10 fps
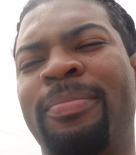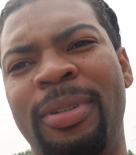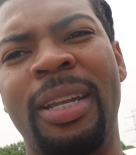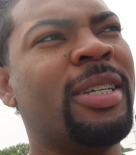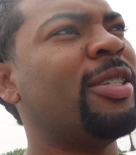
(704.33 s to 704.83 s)

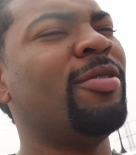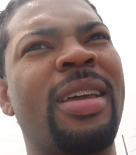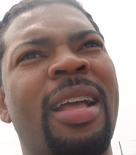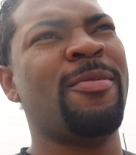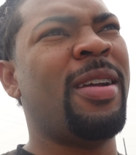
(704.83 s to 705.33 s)
Pedestrians
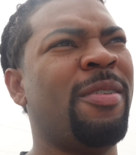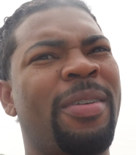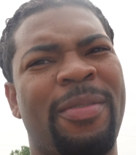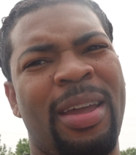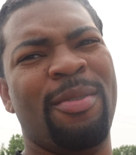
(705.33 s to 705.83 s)
got the right of
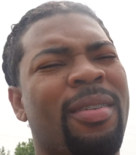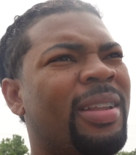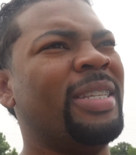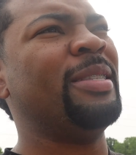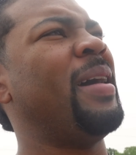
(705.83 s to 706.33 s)
way. Why you doing all
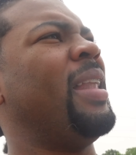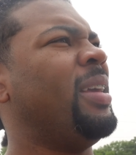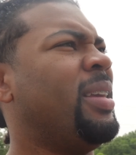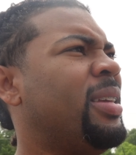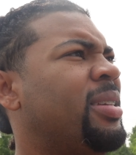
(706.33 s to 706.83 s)
that
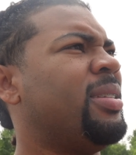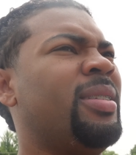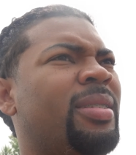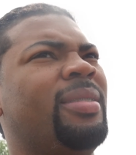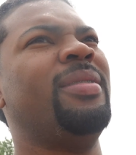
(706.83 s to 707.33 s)
smiling?
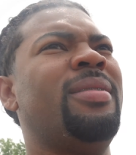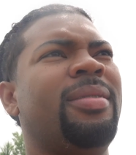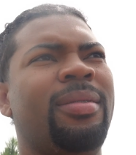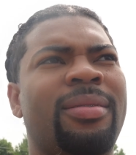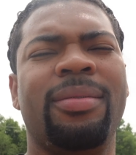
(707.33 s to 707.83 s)

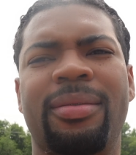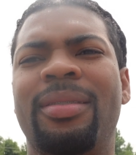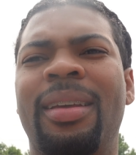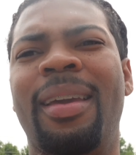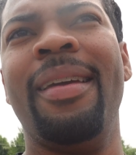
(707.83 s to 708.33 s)

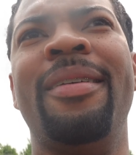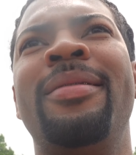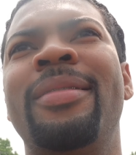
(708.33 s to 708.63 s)
The hell?